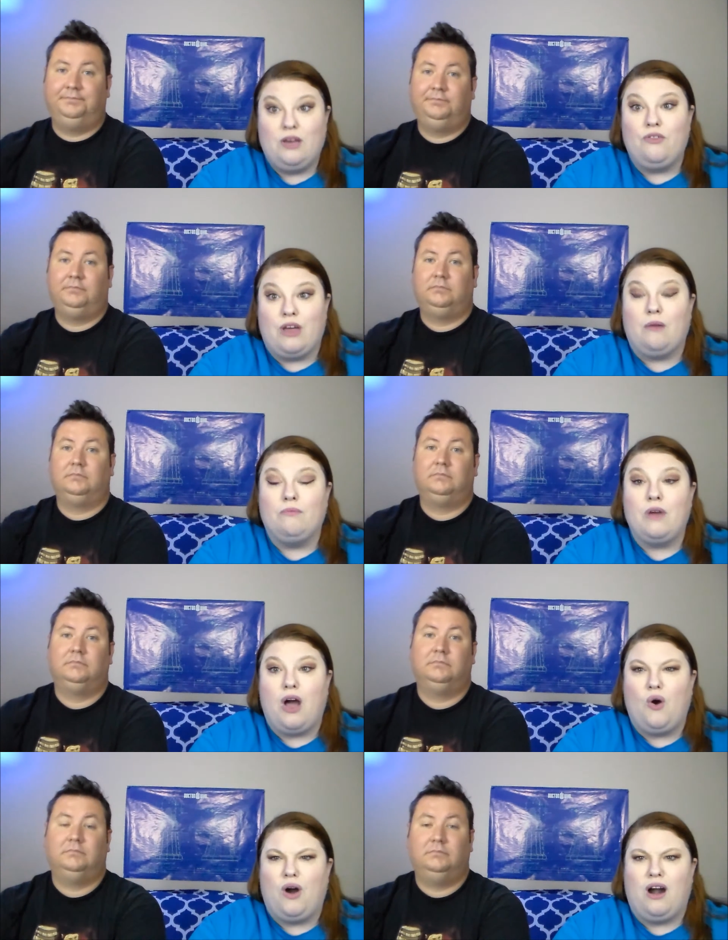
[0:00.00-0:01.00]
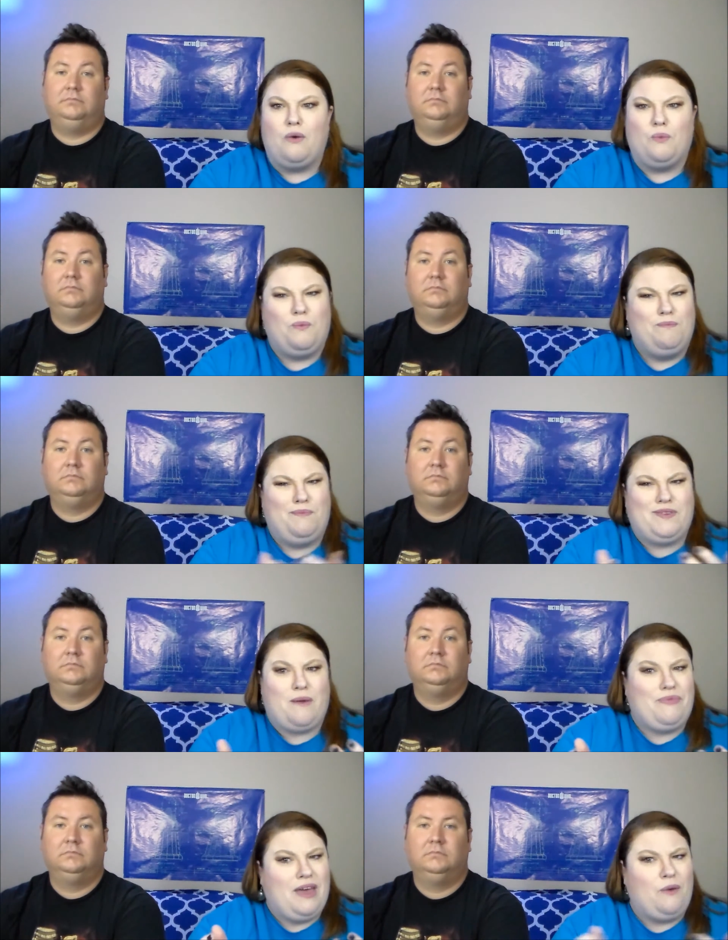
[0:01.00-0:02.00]
Speaker 1: kill them or
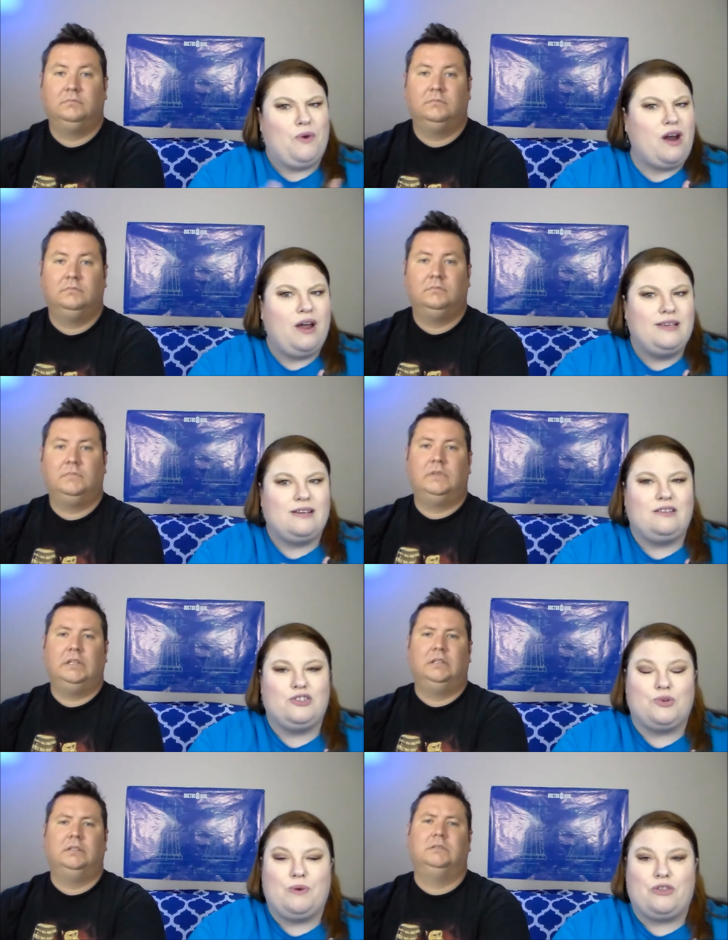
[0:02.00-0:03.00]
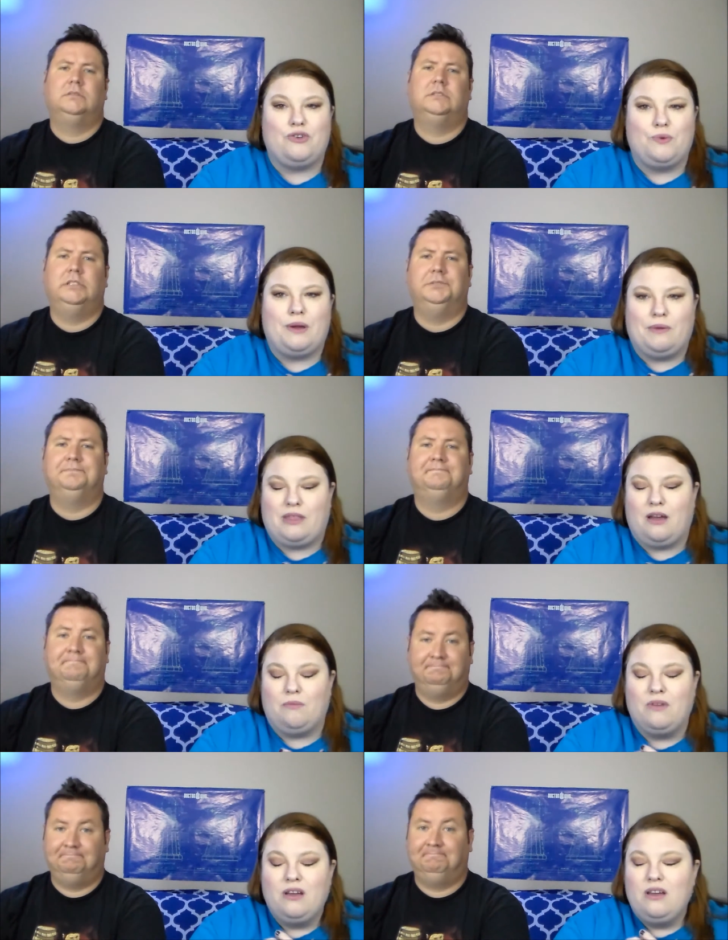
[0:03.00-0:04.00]
something. We're not exactly sure what they're doing with
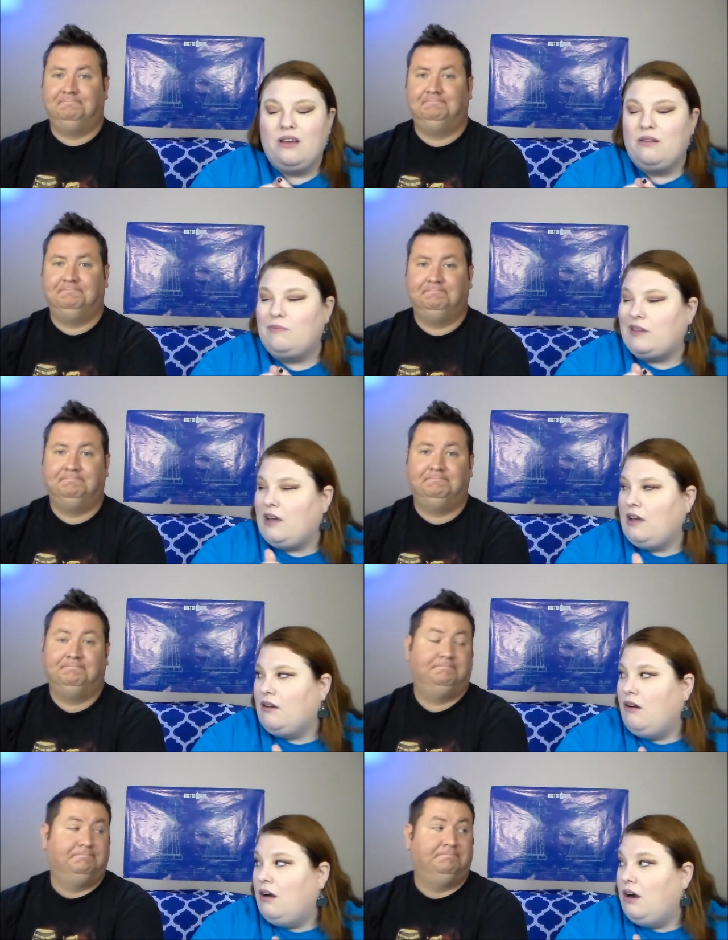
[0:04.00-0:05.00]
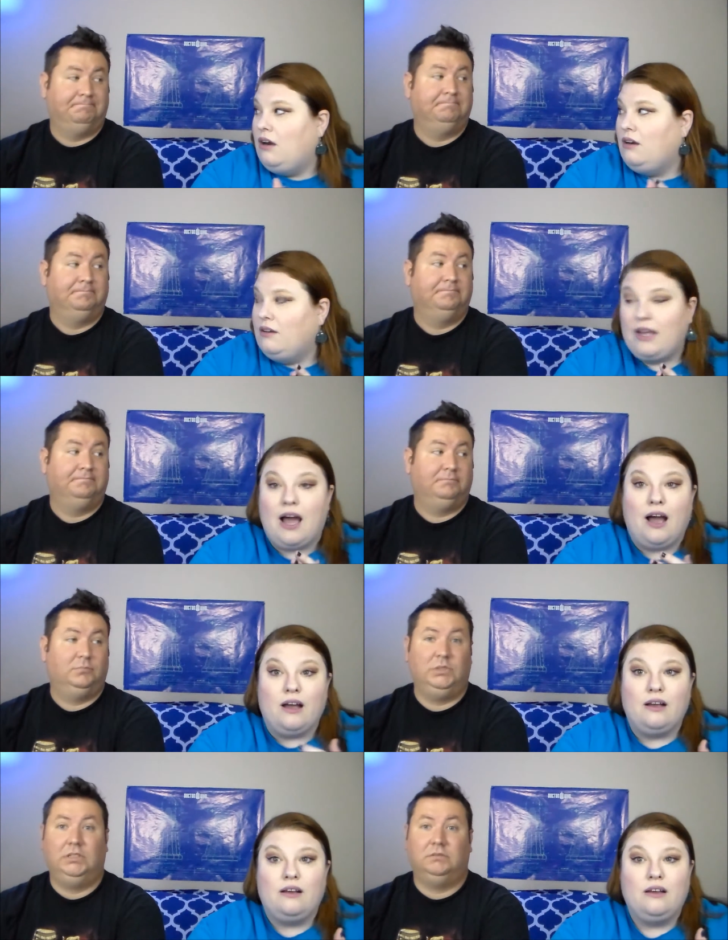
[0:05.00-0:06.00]
them, but they are.
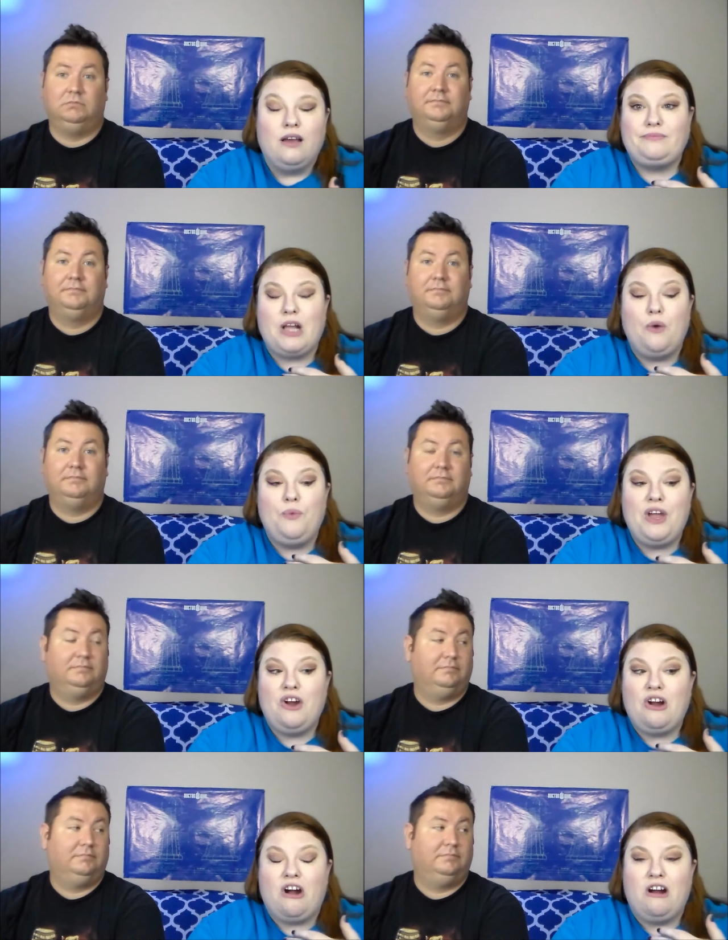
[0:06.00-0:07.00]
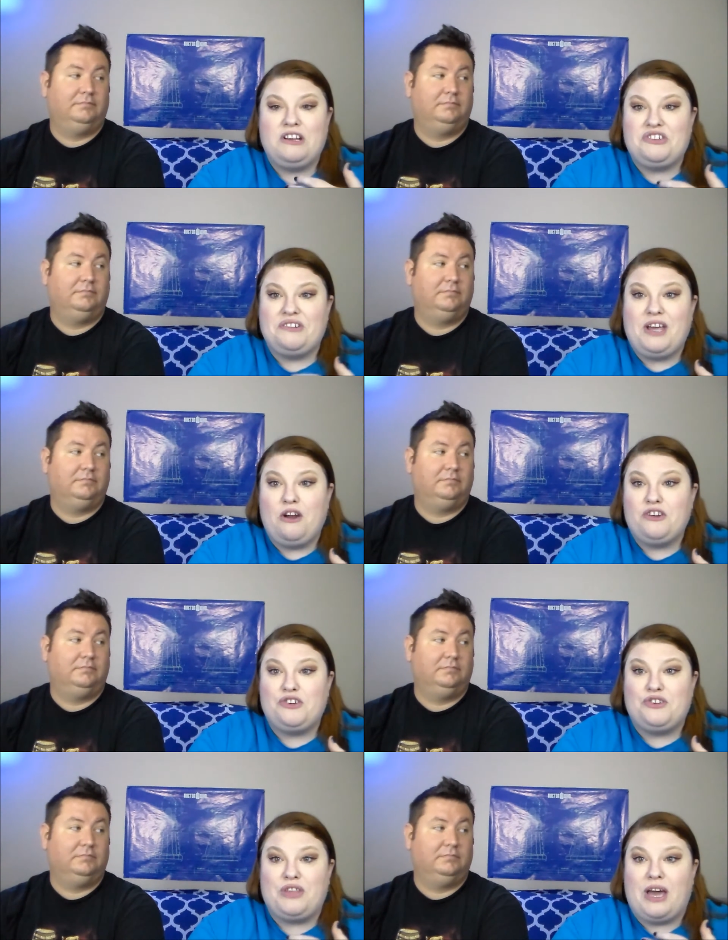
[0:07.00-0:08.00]
yeah. yeah there are certain
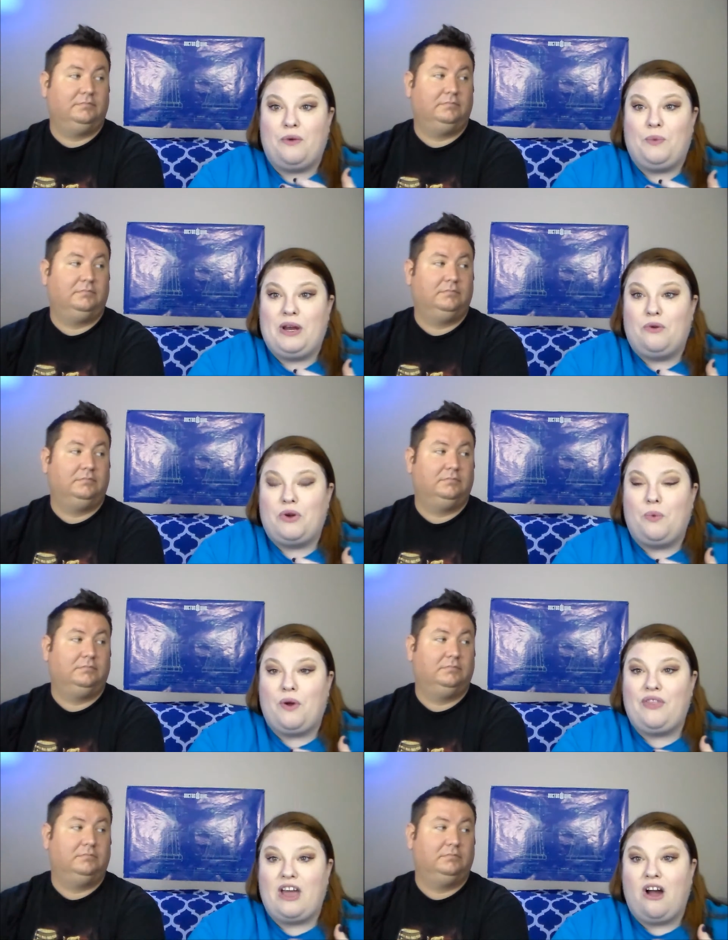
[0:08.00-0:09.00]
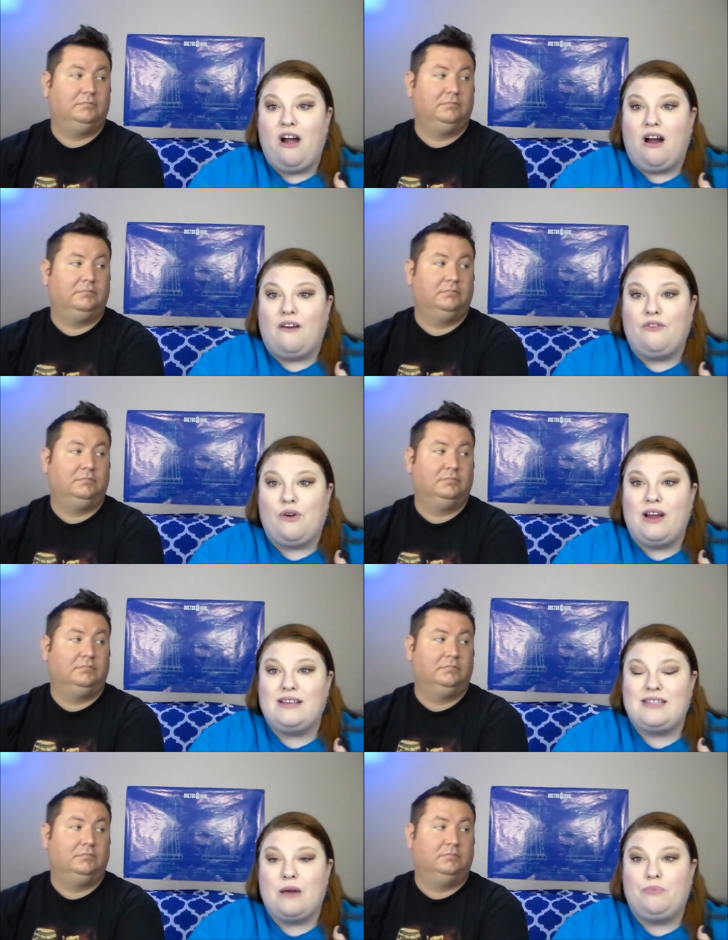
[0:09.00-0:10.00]
characters that we don't know where they are. For
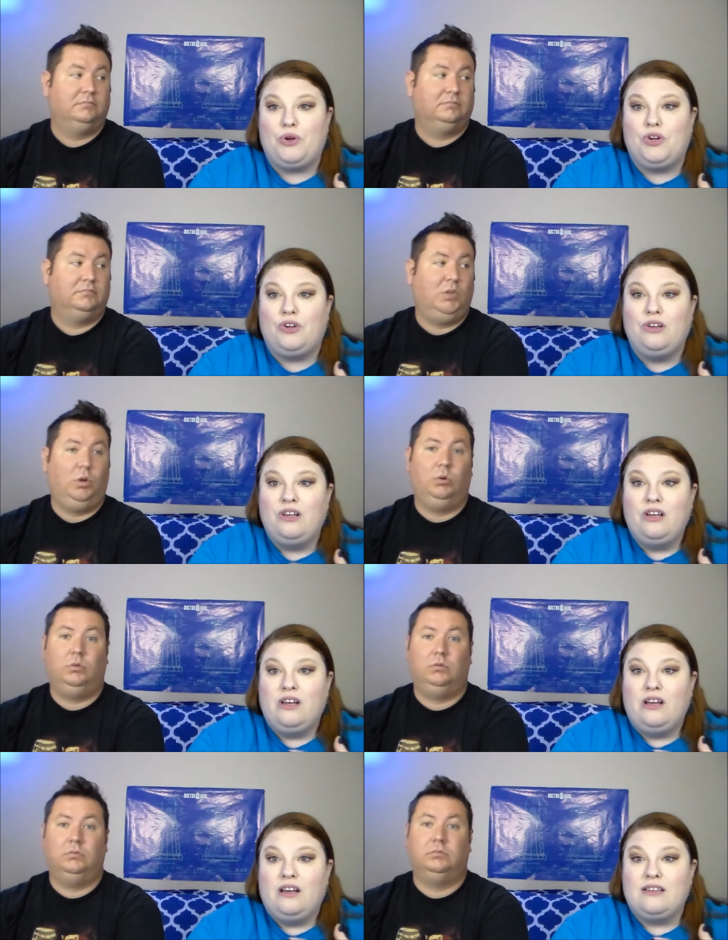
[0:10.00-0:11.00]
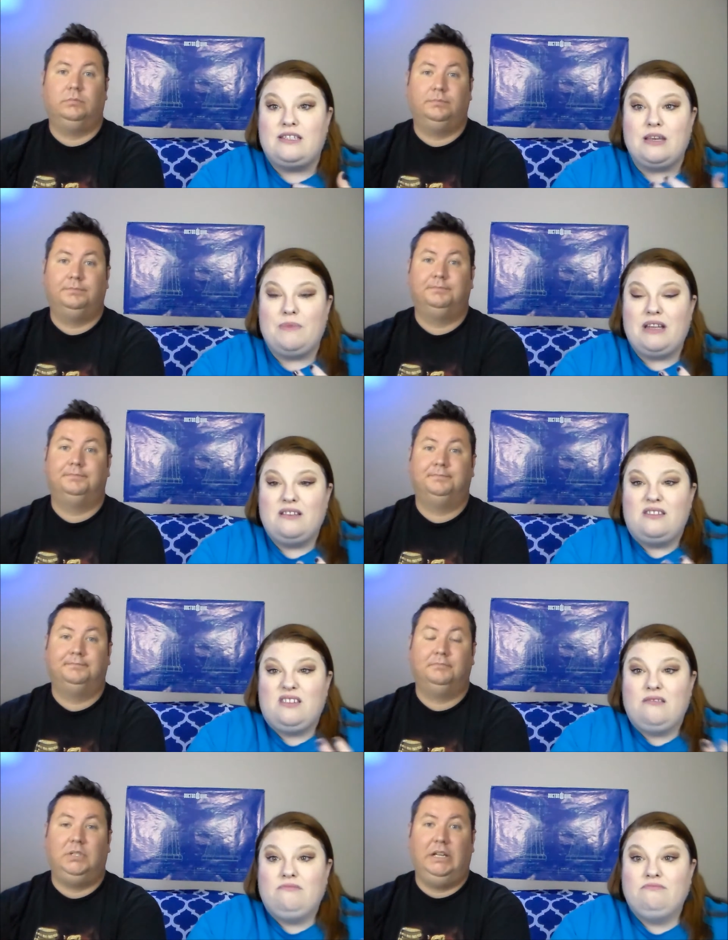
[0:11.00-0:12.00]
example, oh.
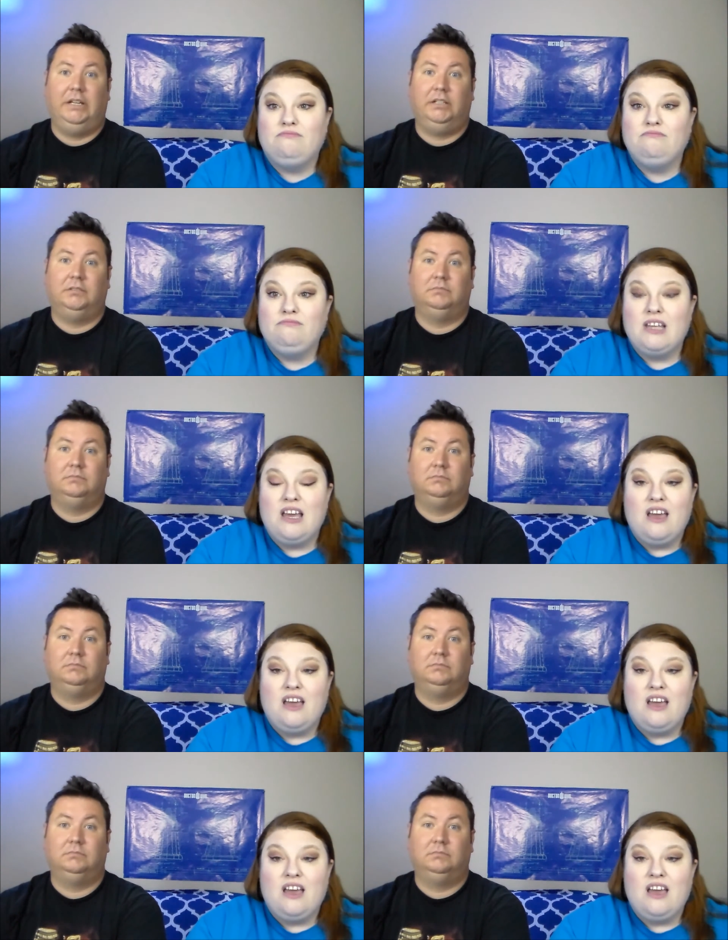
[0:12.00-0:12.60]
Simmons. Yeah.